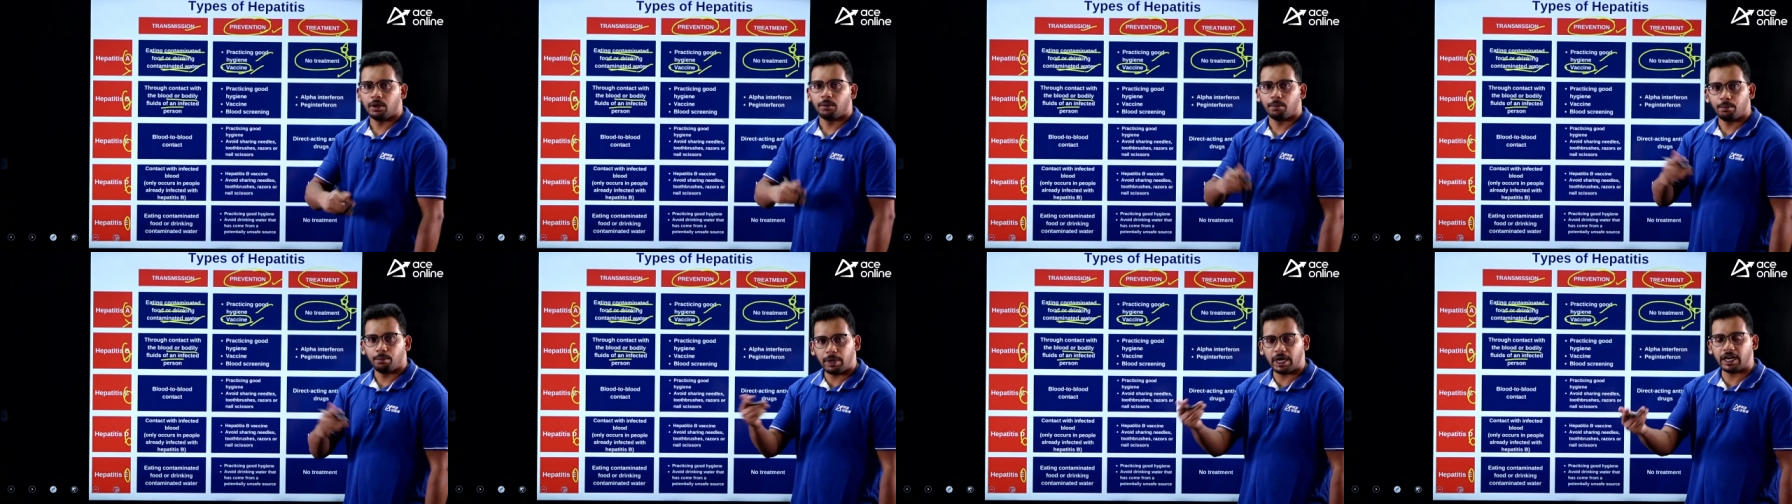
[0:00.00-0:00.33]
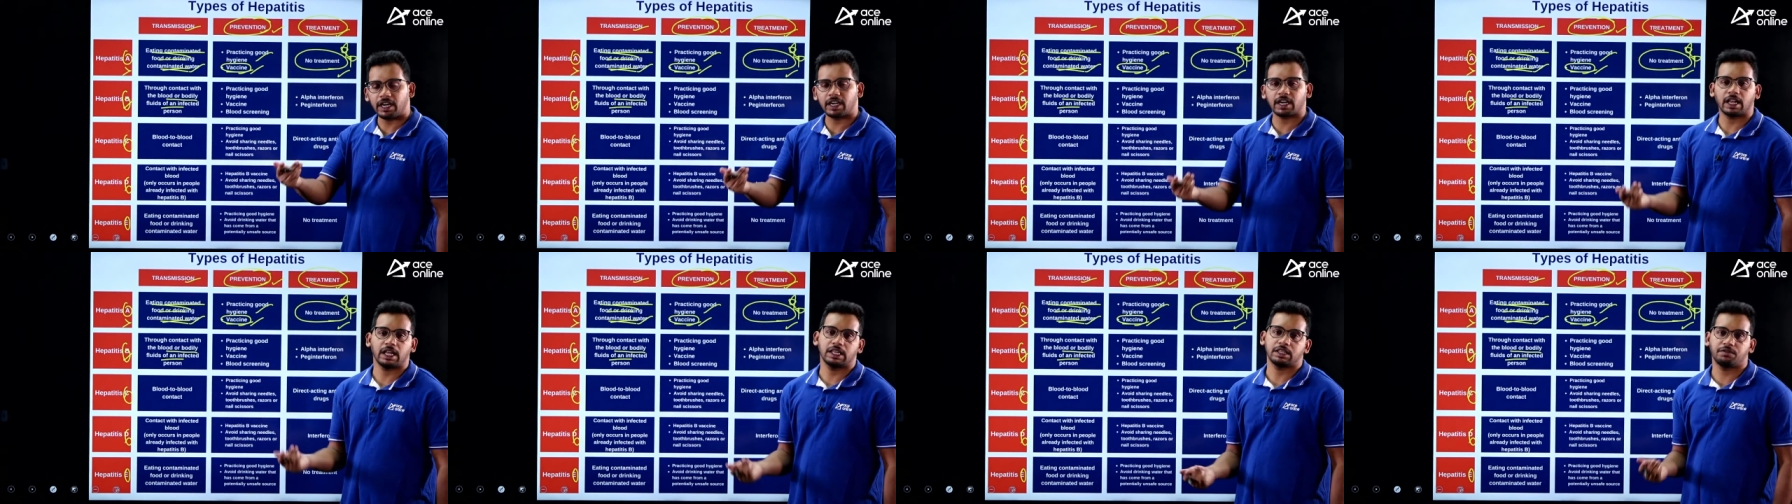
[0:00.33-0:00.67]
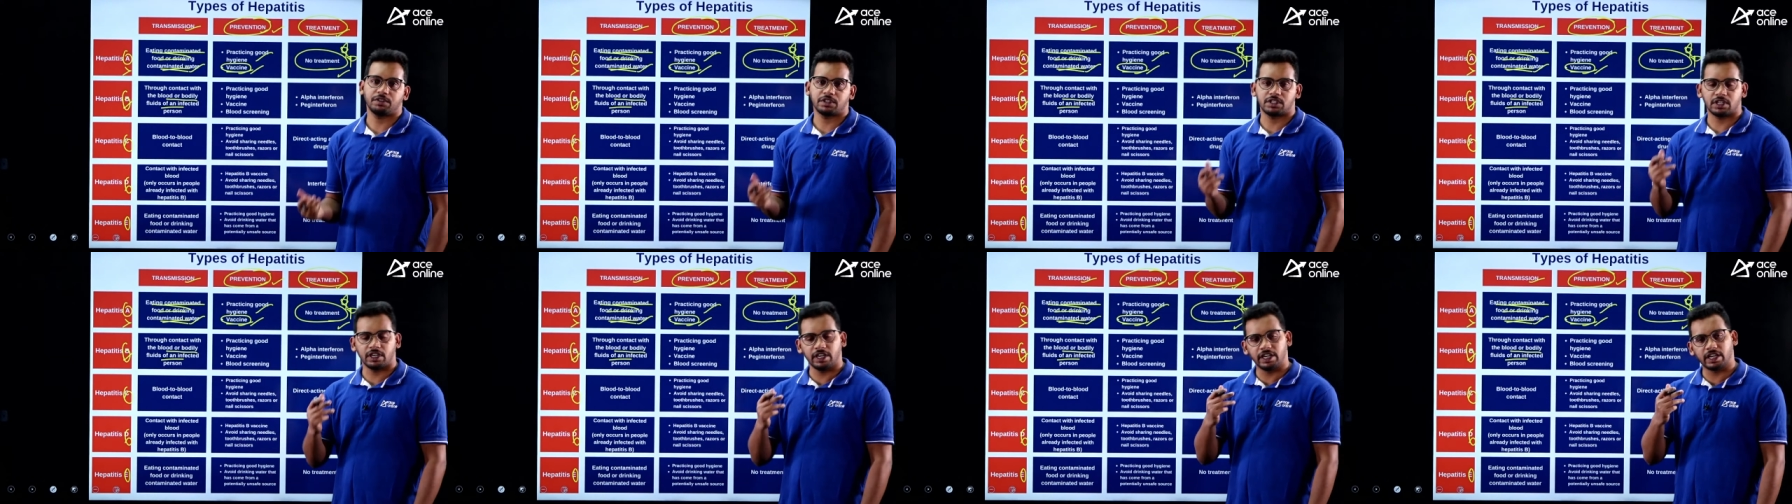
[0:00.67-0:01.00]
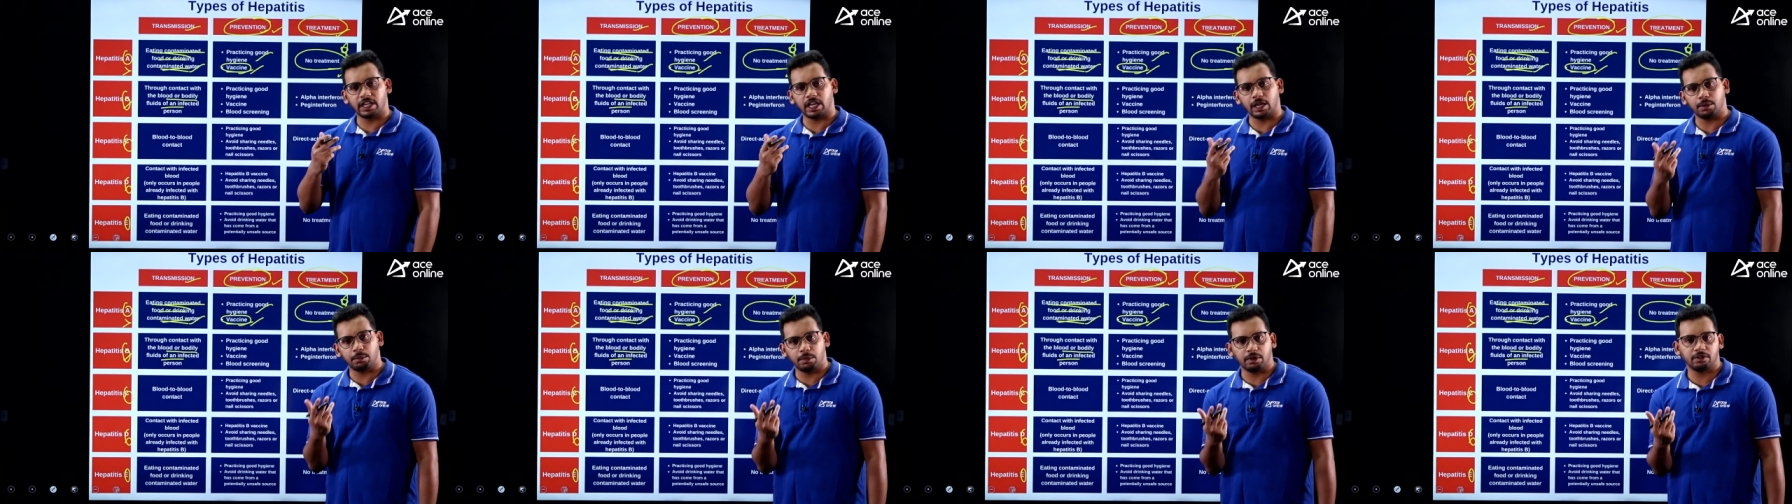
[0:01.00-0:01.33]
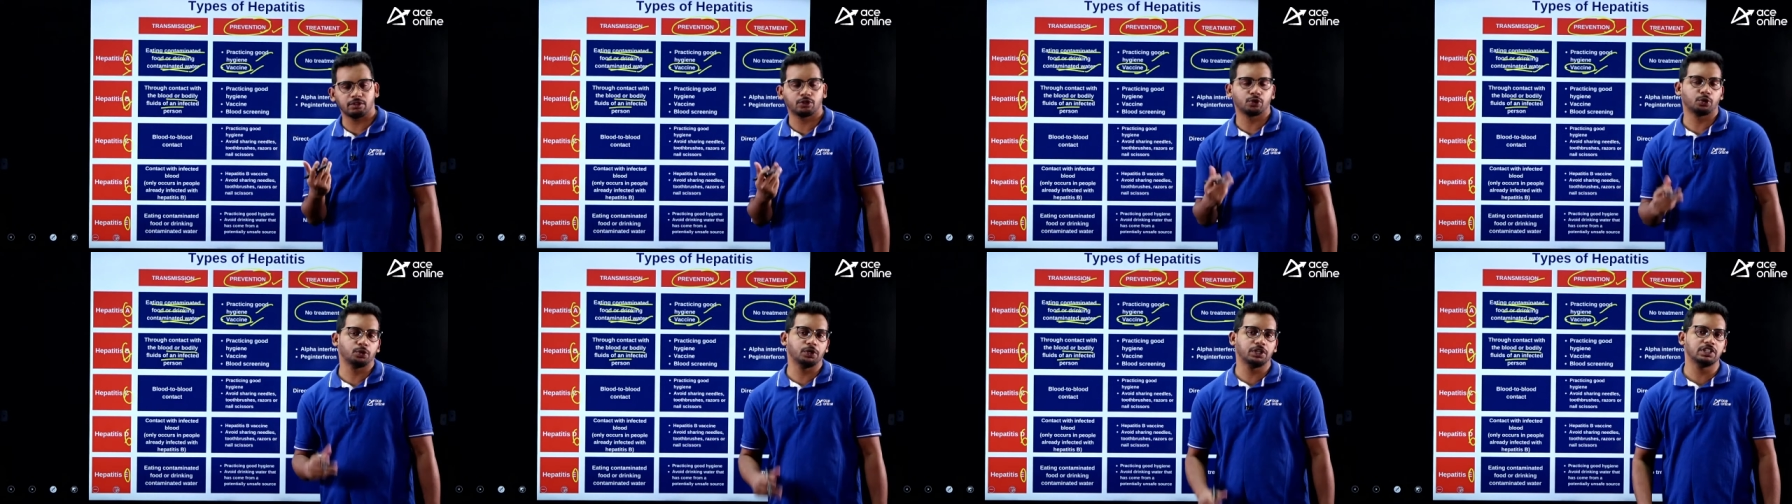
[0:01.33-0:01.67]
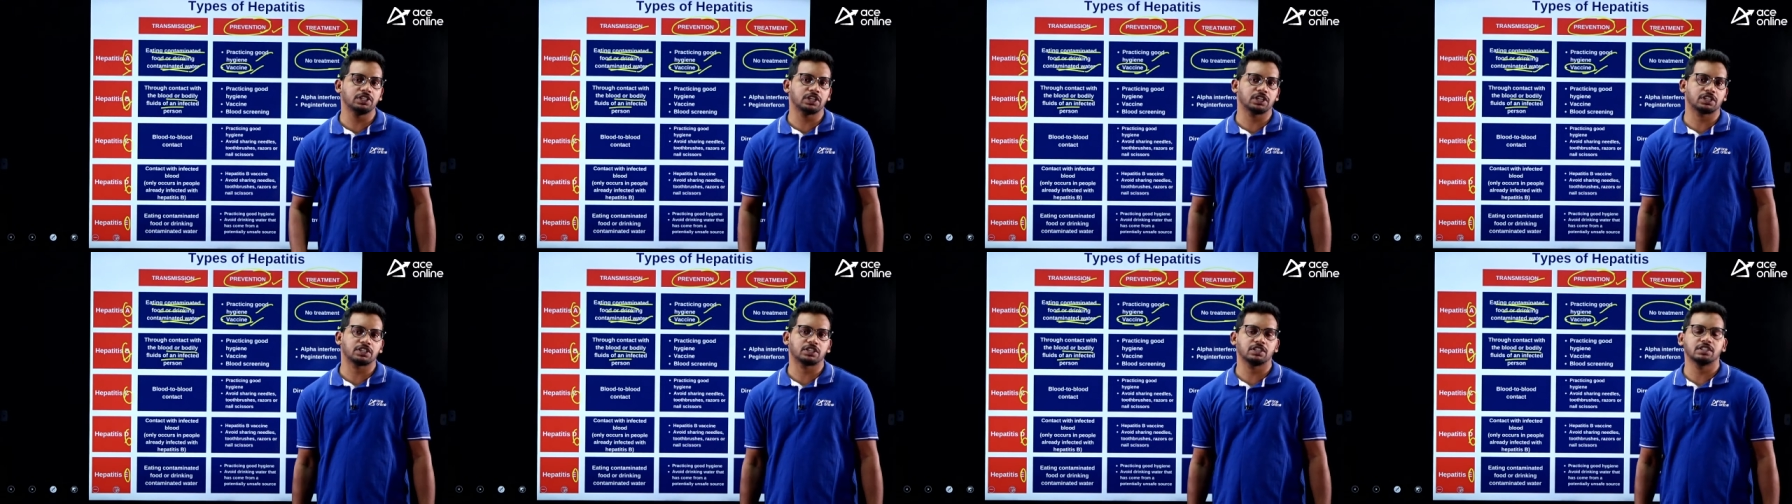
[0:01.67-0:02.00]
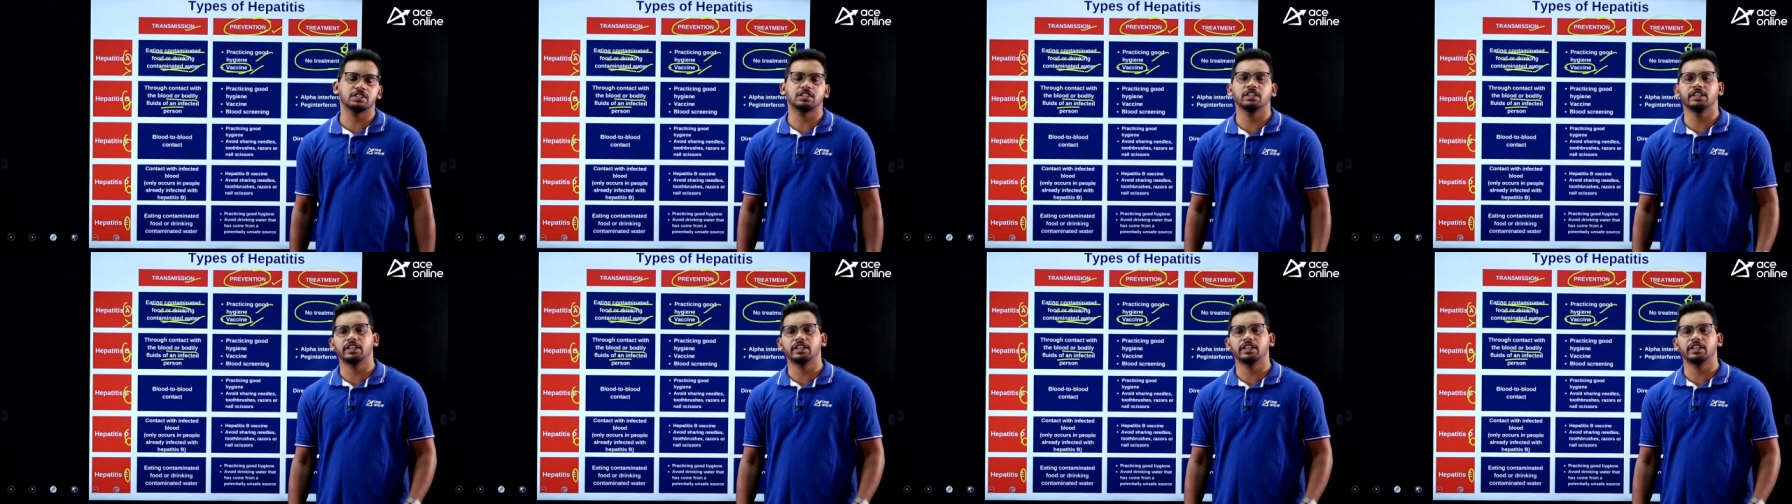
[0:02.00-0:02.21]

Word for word: blood transmission, it can be through injections,